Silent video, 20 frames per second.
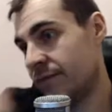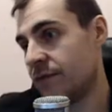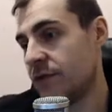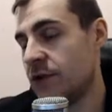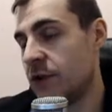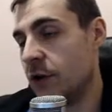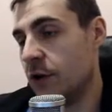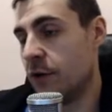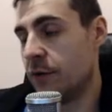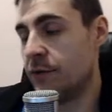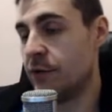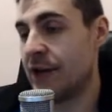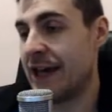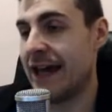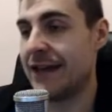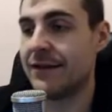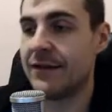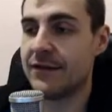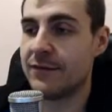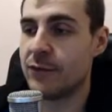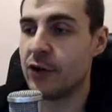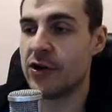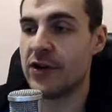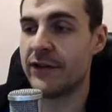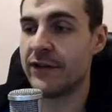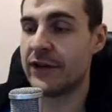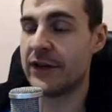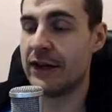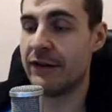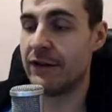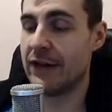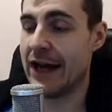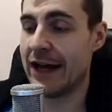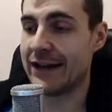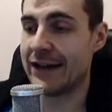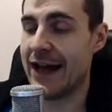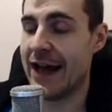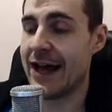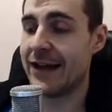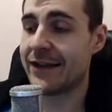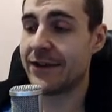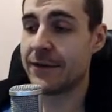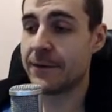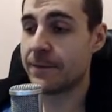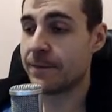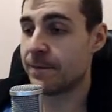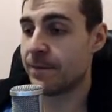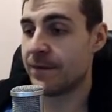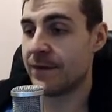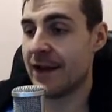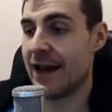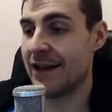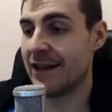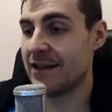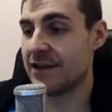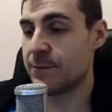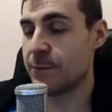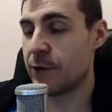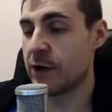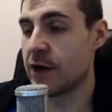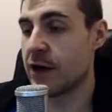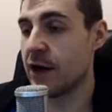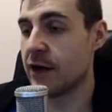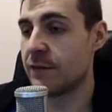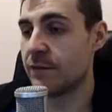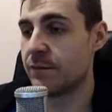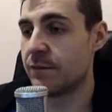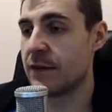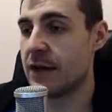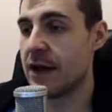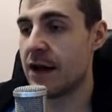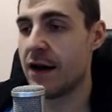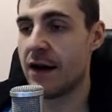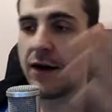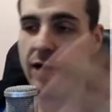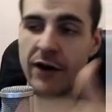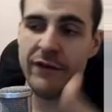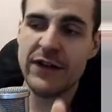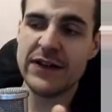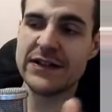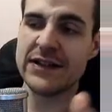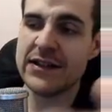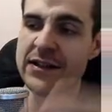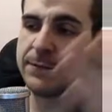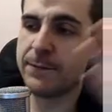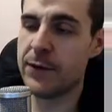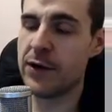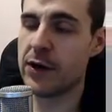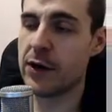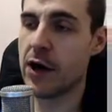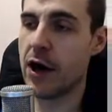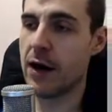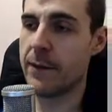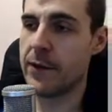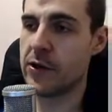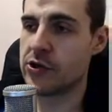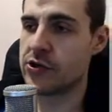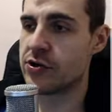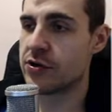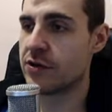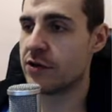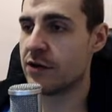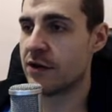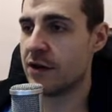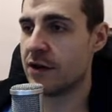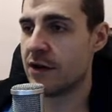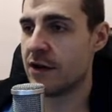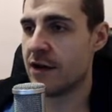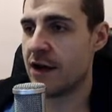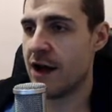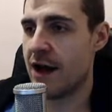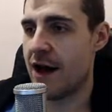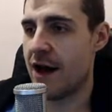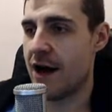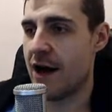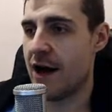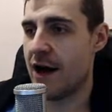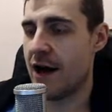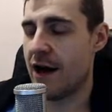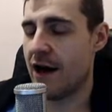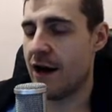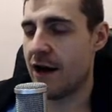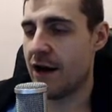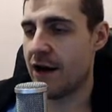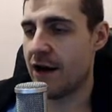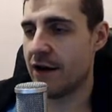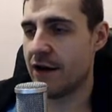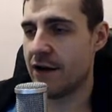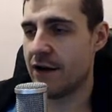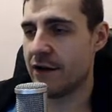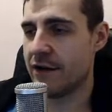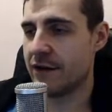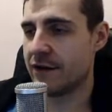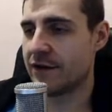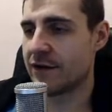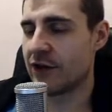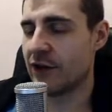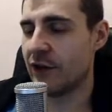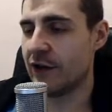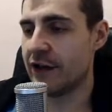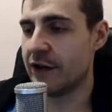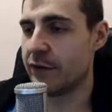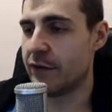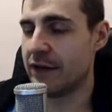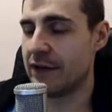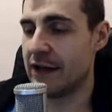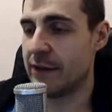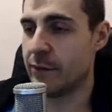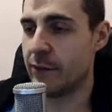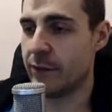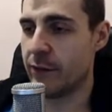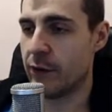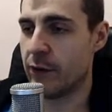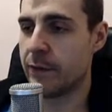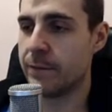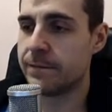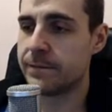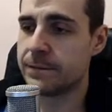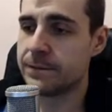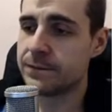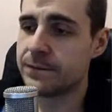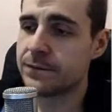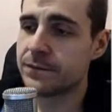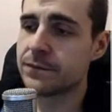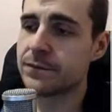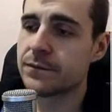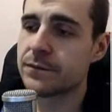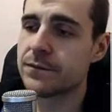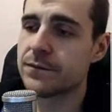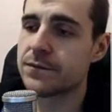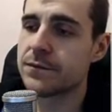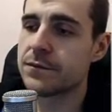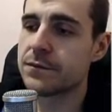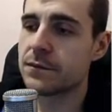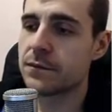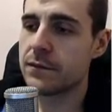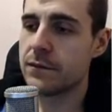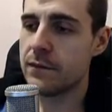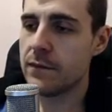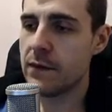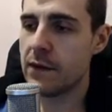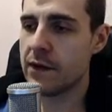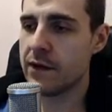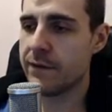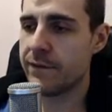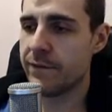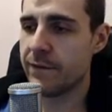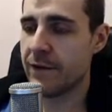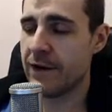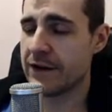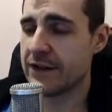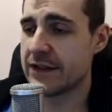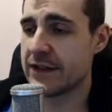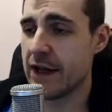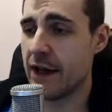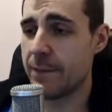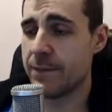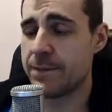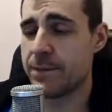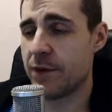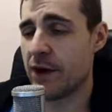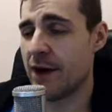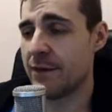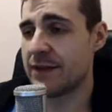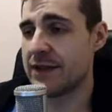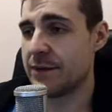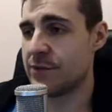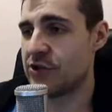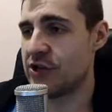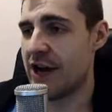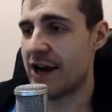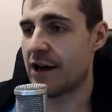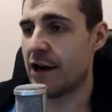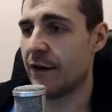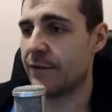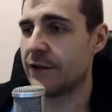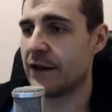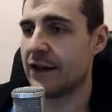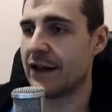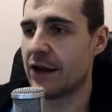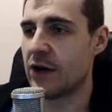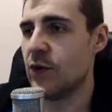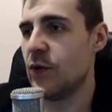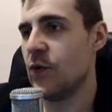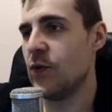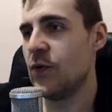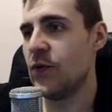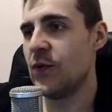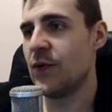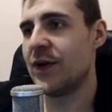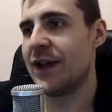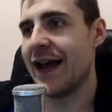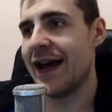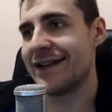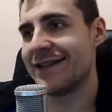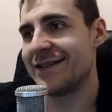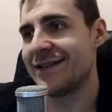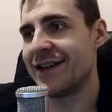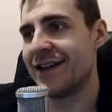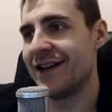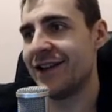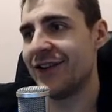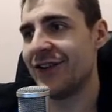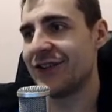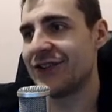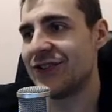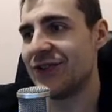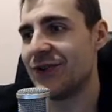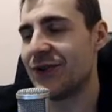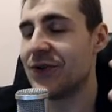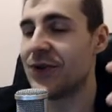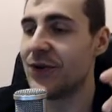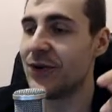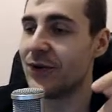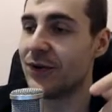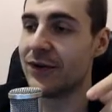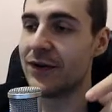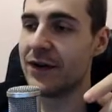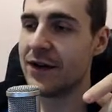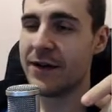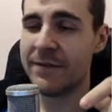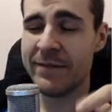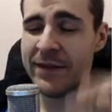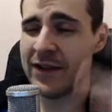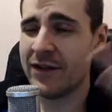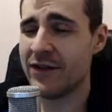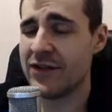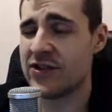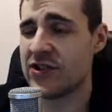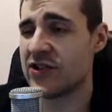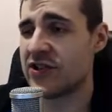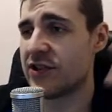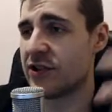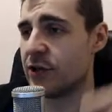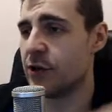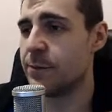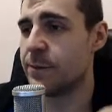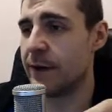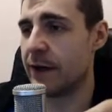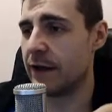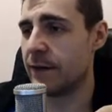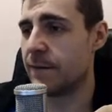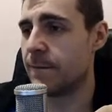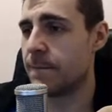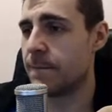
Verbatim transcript: So you can turn off the TV like that, and this is pretty good. Obviously, this is pretty garbage. Totally irredeemable. For probably some jack-off thought like, ooh, glass is gonna look so cool. But no, it's just stupid.